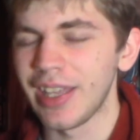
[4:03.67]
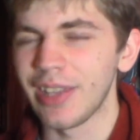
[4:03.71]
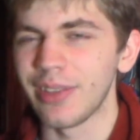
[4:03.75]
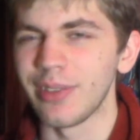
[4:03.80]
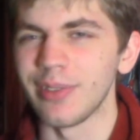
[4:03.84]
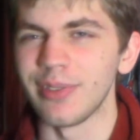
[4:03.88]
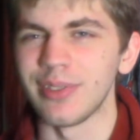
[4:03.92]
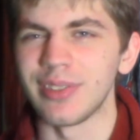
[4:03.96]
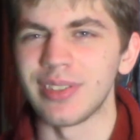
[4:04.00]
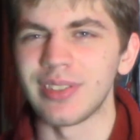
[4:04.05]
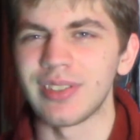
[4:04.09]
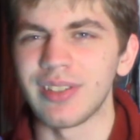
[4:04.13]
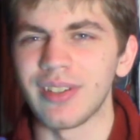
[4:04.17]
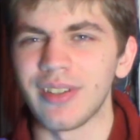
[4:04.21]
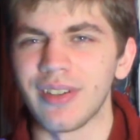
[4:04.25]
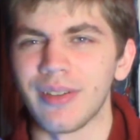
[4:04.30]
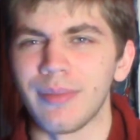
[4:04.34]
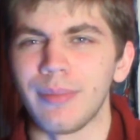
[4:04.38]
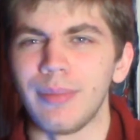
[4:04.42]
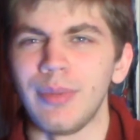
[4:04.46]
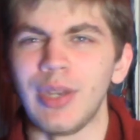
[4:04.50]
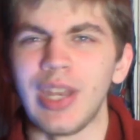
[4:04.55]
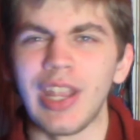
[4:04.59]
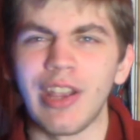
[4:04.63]
There's
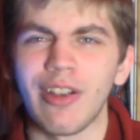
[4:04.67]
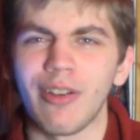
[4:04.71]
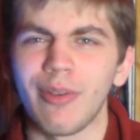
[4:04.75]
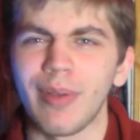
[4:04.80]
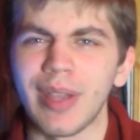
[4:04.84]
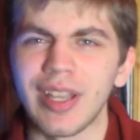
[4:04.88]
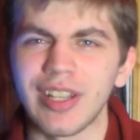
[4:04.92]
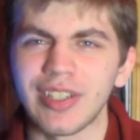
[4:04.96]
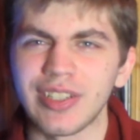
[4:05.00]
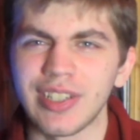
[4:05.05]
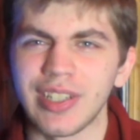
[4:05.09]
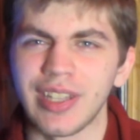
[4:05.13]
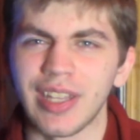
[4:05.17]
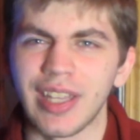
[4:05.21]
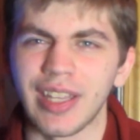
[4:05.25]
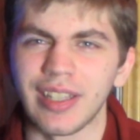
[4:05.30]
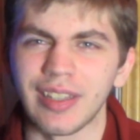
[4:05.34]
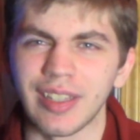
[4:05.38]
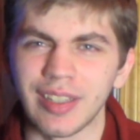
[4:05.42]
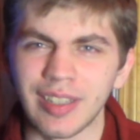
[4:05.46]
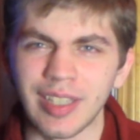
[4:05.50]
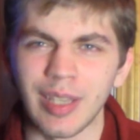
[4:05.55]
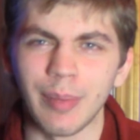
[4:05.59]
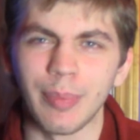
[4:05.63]
narration like
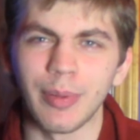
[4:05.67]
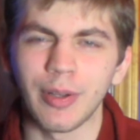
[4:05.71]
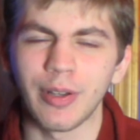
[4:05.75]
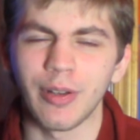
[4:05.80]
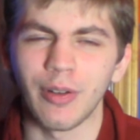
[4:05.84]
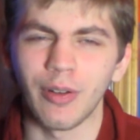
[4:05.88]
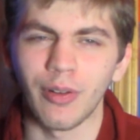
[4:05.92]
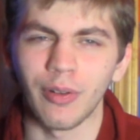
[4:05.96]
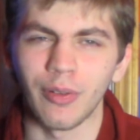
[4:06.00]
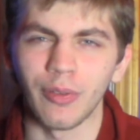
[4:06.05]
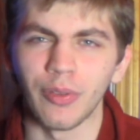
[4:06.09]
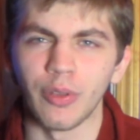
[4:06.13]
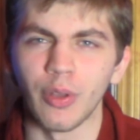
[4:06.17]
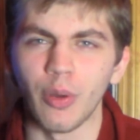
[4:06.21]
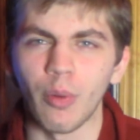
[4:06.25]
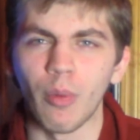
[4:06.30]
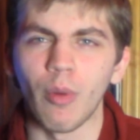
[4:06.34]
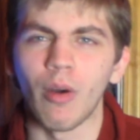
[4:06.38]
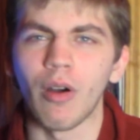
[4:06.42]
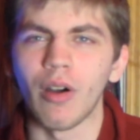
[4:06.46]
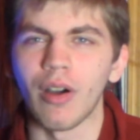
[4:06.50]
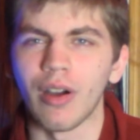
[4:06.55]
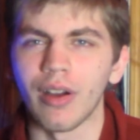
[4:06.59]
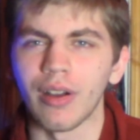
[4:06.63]
the typical
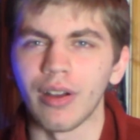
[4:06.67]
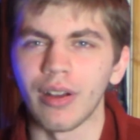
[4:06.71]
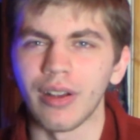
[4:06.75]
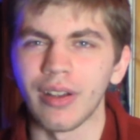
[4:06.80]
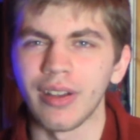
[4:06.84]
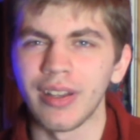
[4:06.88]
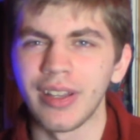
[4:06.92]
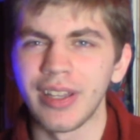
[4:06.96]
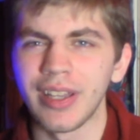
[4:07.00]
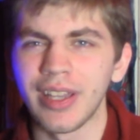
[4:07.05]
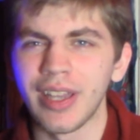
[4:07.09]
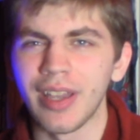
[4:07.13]
noir